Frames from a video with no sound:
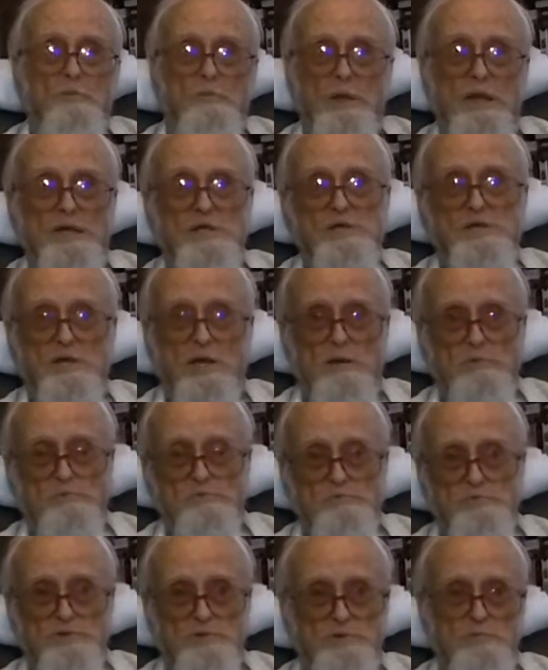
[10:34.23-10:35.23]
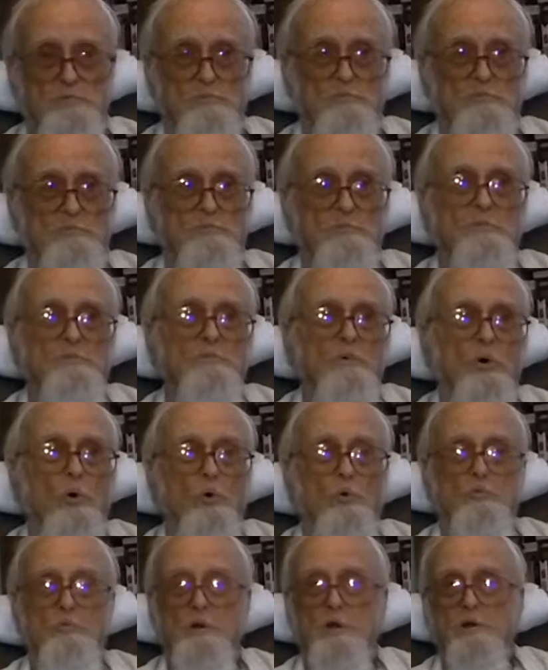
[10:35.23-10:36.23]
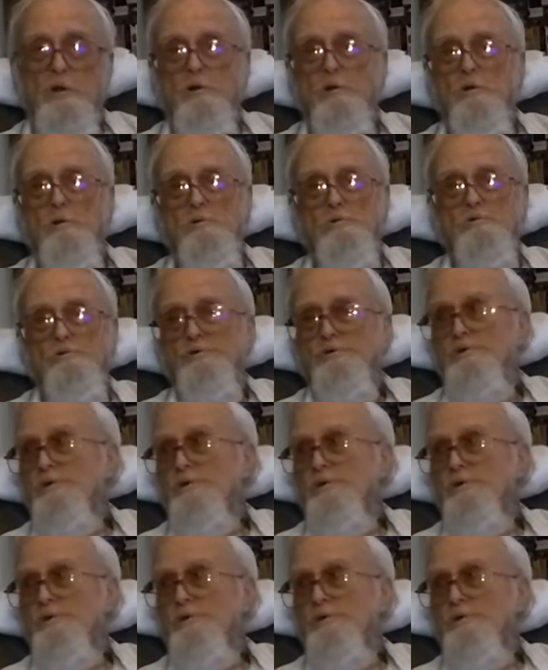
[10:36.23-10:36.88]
mix up some oatmeal or